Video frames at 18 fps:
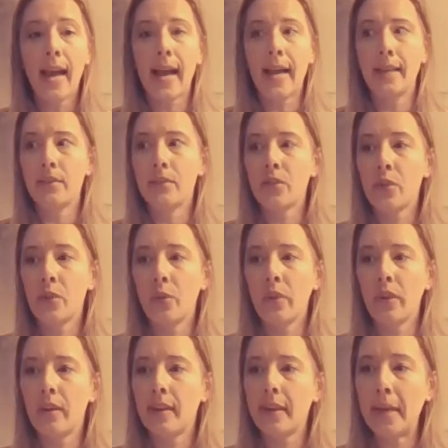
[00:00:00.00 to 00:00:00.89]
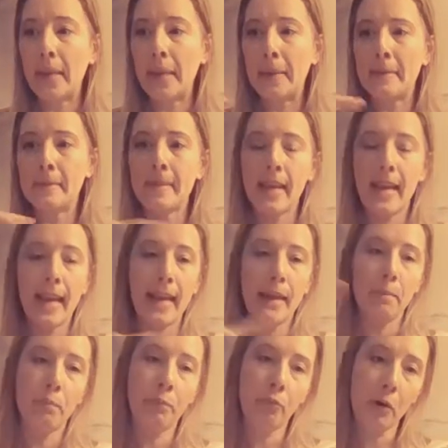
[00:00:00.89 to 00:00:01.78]
And so there is
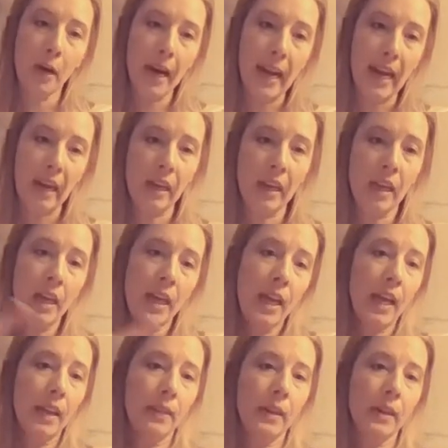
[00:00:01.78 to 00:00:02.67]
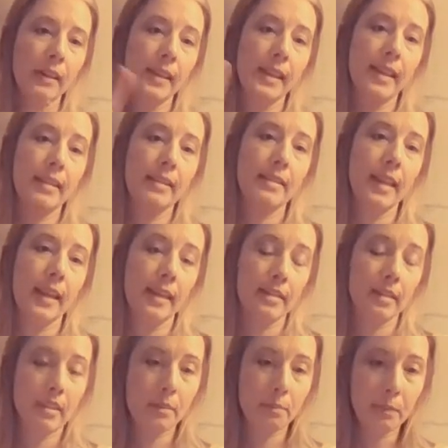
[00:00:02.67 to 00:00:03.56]
a break, there is
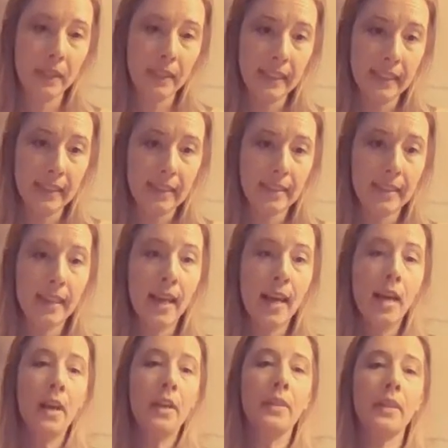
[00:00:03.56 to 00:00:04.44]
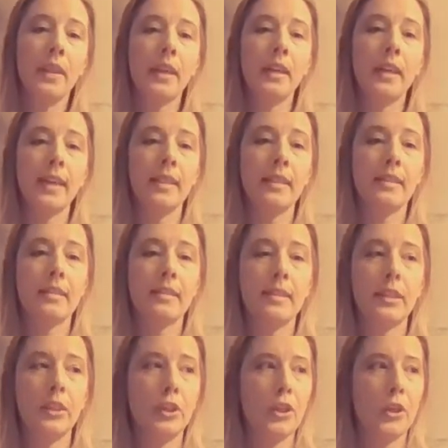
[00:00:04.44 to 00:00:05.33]
a split, there
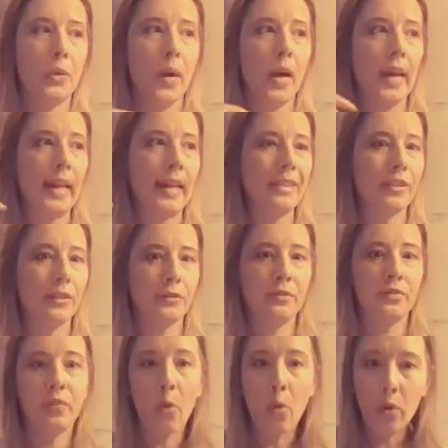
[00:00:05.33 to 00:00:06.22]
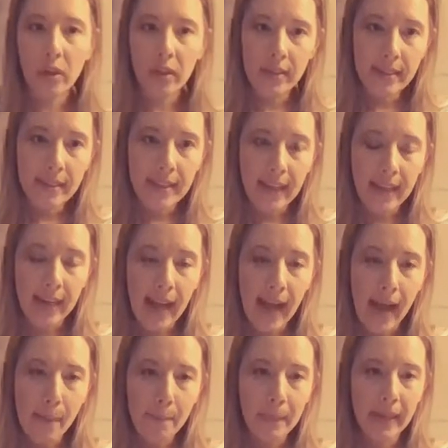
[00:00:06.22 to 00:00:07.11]
is, you know, a divorce that
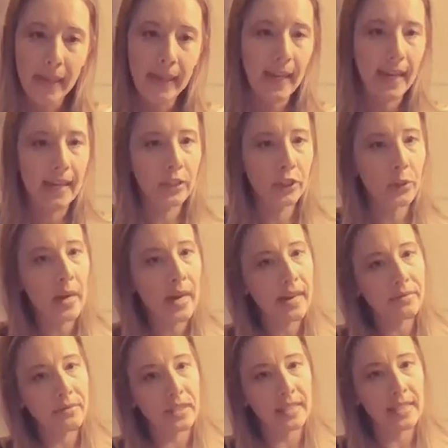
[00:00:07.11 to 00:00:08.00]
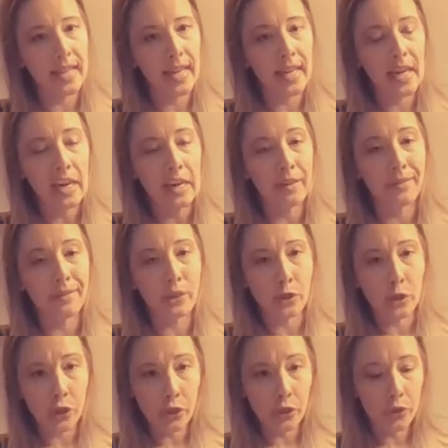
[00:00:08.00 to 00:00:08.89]
happened, and you have to take care of
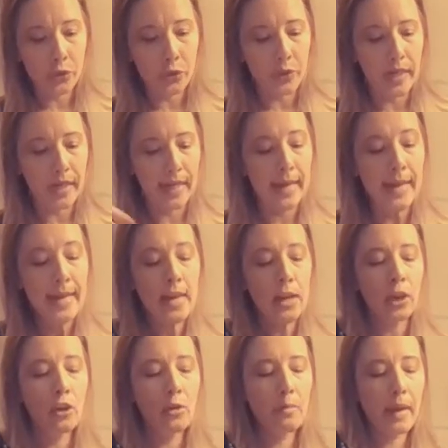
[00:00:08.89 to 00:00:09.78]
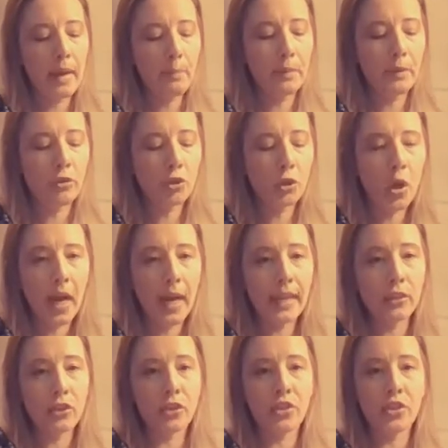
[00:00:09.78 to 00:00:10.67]
your children. You might be
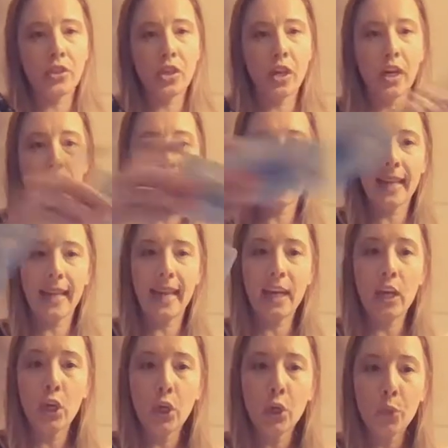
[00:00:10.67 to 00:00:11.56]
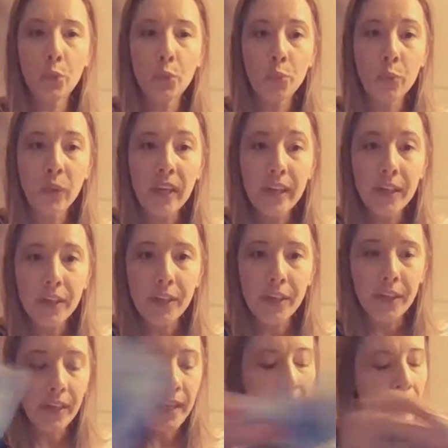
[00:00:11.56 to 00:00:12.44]
trying to start a
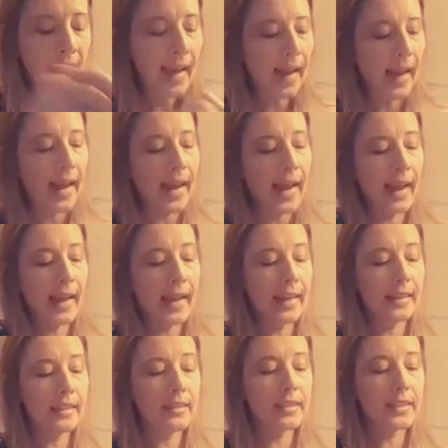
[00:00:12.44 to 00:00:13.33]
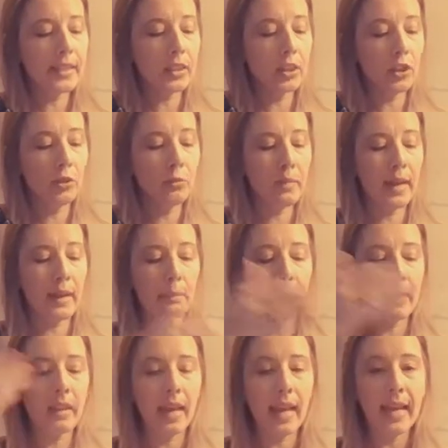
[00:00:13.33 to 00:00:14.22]
career, and you might
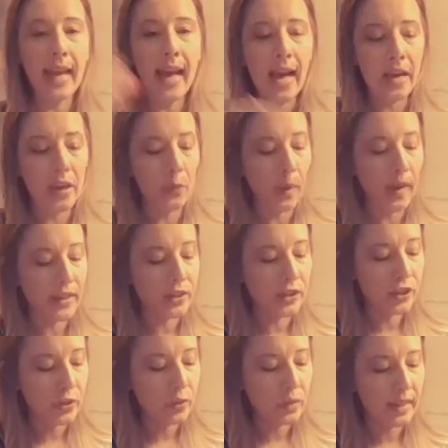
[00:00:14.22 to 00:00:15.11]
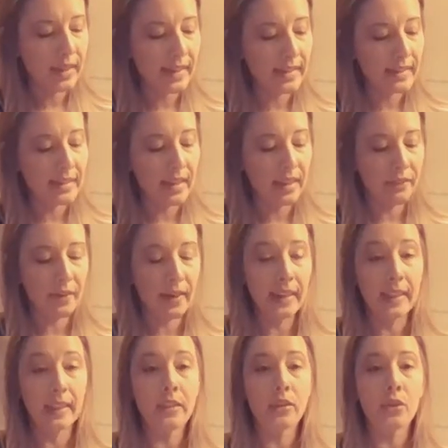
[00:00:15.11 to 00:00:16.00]
be like, how do I do this if
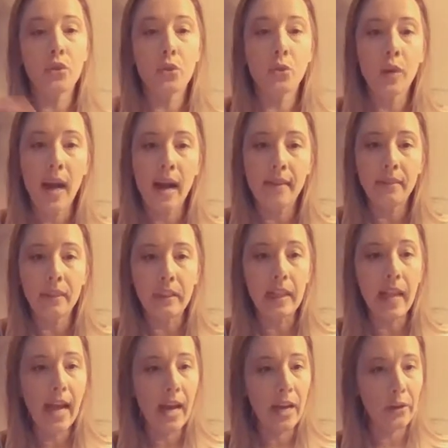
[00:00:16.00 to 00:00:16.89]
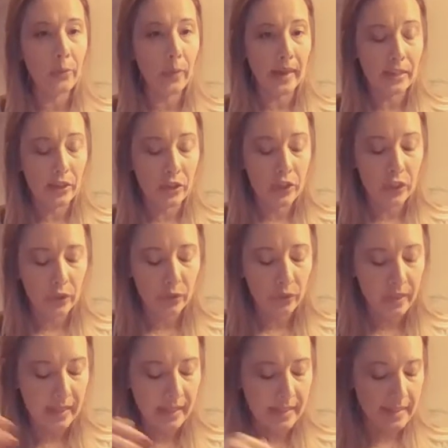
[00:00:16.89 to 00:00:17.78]
I need to travel? How do I
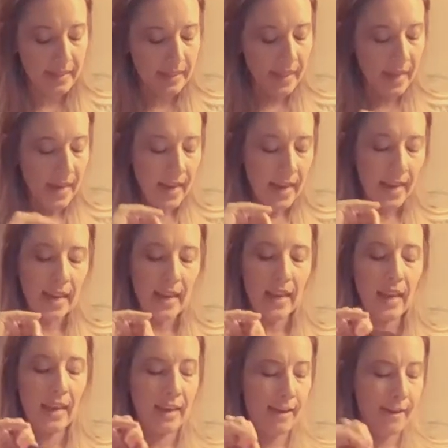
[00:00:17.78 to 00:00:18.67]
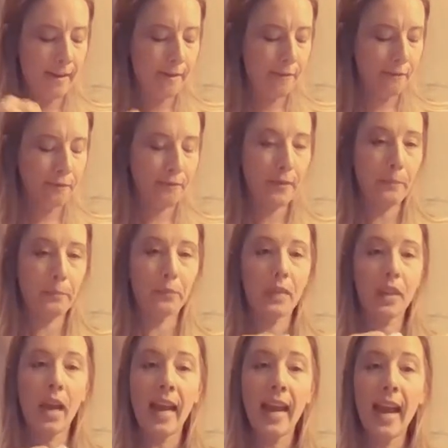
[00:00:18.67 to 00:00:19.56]
do this if
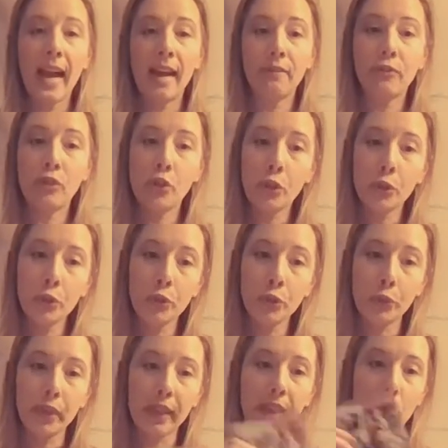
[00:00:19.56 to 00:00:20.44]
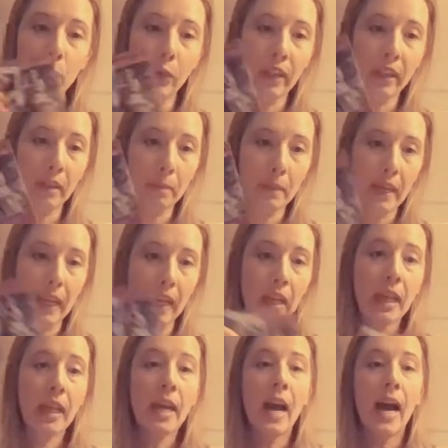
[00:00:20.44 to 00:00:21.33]
I have children with
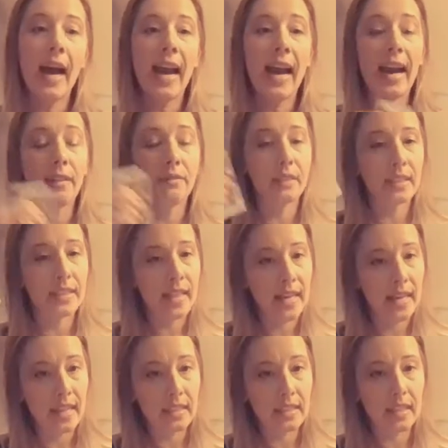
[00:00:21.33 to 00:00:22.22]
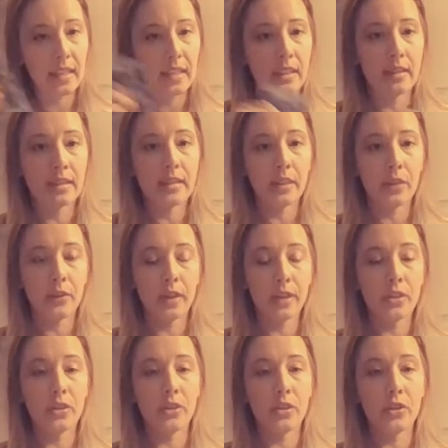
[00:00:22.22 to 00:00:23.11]
me? I have to take into
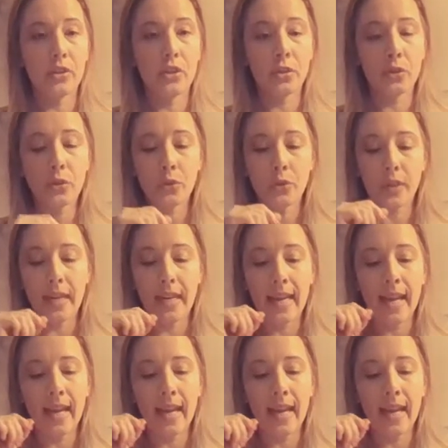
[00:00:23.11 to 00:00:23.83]
consideration the children.